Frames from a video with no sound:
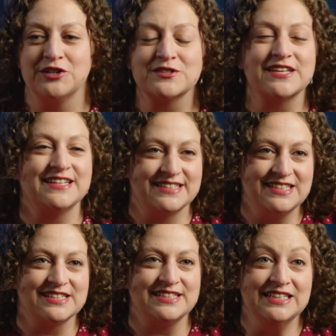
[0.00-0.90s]
theaters like
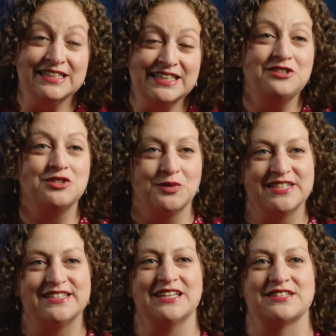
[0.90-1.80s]
CSC need to
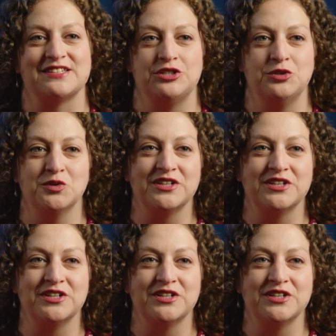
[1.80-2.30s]
exist to